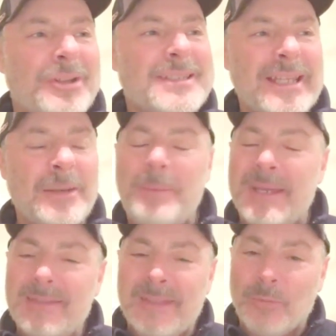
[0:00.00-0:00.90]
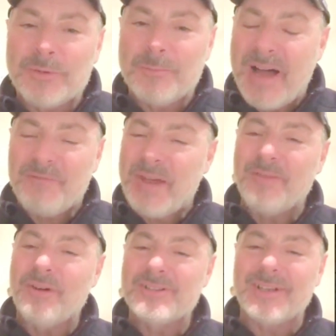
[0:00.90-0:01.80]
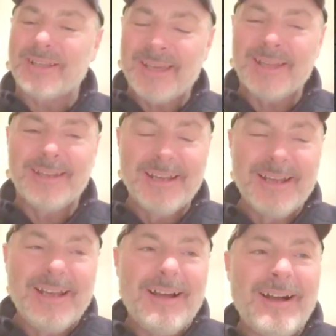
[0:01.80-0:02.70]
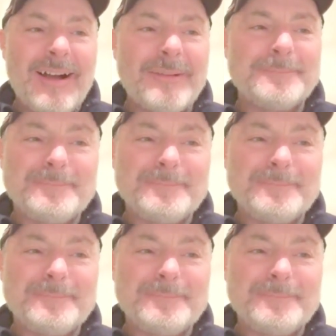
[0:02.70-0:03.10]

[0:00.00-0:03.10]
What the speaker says: called a centipede that was my favorite as a kid. Oh, heck yeah.